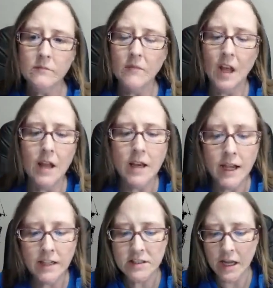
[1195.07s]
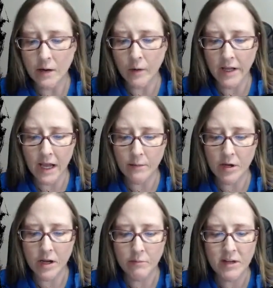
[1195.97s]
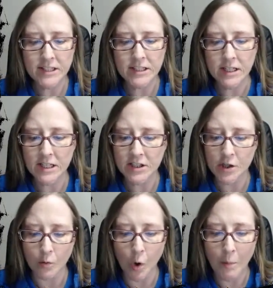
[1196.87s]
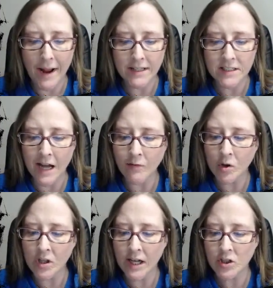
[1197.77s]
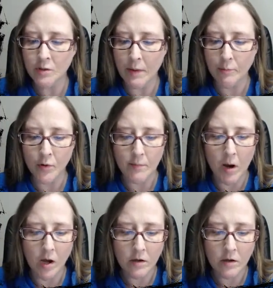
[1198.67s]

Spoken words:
In case anyone came in and missed it, it's the Romance Novel Collection by Prima.